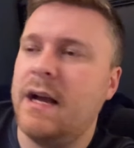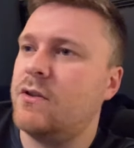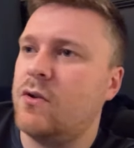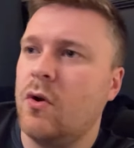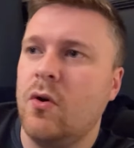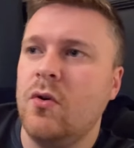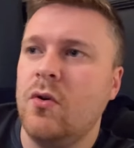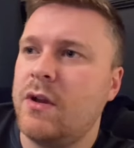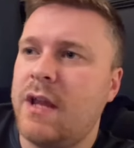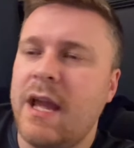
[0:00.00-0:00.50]
I
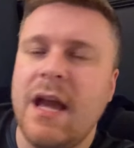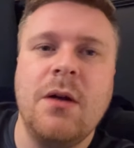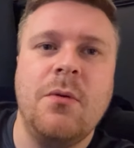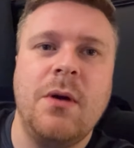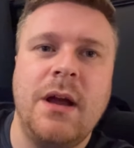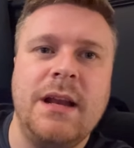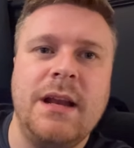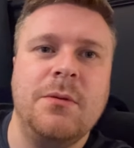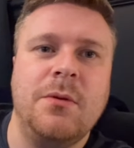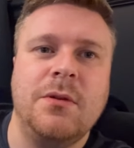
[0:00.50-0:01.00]
don't care
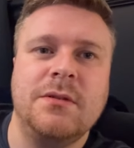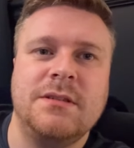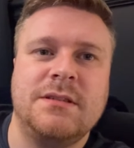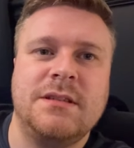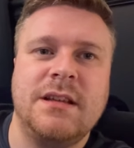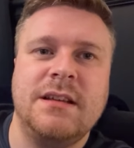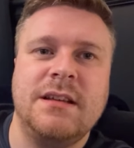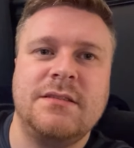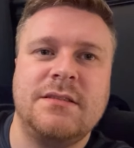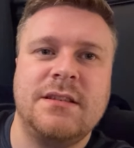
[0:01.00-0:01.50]
what anyone
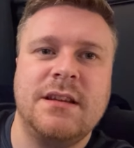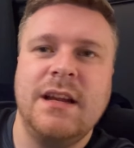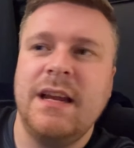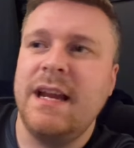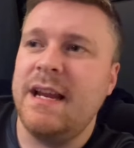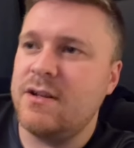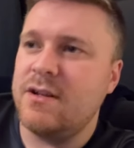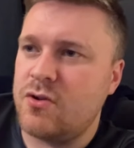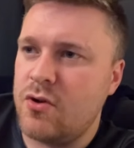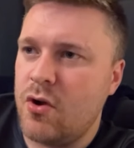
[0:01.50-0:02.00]
says.
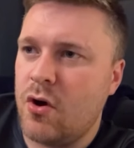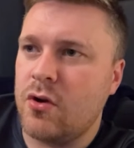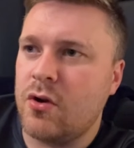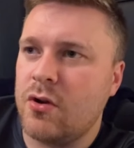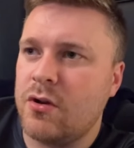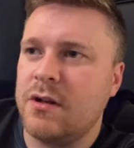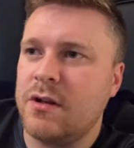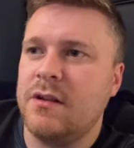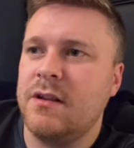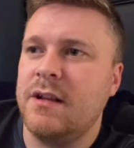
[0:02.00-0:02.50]
It's not
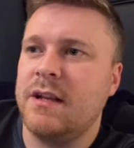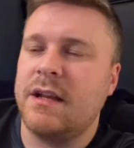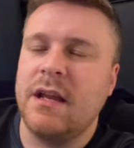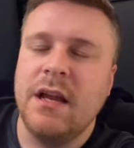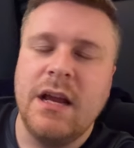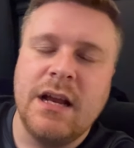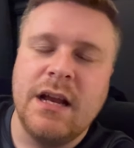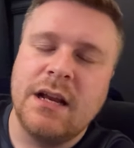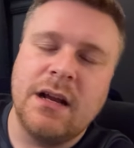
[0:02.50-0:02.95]
going to click.